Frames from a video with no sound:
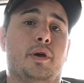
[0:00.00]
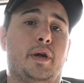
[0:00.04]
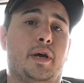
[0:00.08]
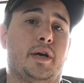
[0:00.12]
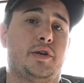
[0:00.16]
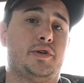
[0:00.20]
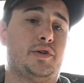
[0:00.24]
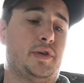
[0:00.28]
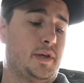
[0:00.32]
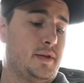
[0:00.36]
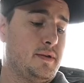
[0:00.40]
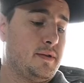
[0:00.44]
I
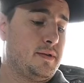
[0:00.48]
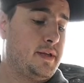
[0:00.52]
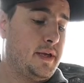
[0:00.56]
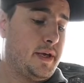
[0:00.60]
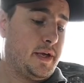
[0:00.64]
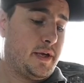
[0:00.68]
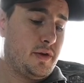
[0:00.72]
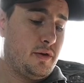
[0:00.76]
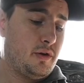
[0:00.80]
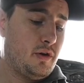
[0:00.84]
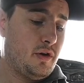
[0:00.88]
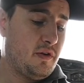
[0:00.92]
actually had to
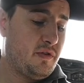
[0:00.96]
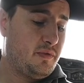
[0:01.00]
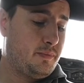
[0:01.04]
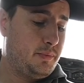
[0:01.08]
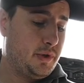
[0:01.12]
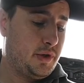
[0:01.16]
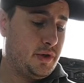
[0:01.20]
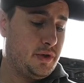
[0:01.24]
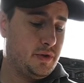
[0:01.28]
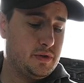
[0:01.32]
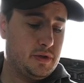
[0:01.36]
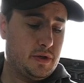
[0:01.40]
take it off
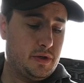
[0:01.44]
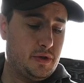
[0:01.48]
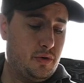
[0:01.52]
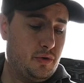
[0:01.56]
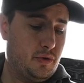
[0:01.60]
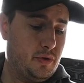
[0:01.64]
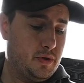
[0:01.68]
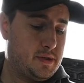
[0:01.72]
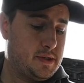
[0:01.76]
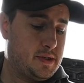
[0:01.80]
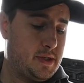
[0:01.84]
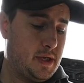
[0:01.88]
because I
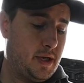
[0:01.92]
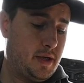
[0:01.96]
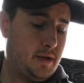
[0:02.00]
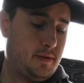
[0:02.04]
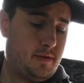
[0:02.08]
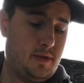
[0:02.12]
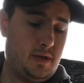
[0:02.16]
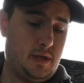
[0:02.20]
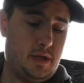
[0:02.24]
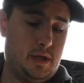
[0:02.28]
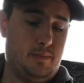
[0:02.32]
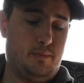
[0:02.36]
noticed
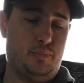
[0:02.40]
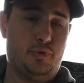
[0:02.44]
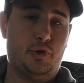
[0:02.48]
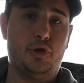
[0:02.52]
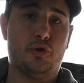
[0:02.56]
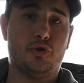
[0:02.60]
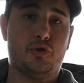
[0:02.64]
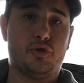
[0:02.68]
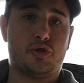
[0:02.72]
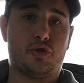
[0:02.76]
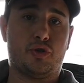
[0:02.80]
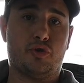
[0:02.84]
that the
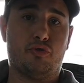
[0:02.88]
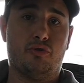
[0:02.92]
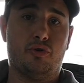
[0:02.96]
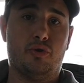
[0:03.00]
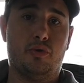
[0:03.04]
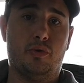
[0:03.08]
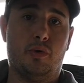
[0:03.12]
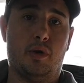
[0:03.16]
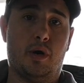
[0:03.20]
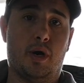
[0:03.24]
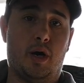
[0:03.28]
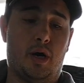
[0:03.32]
bleeder screw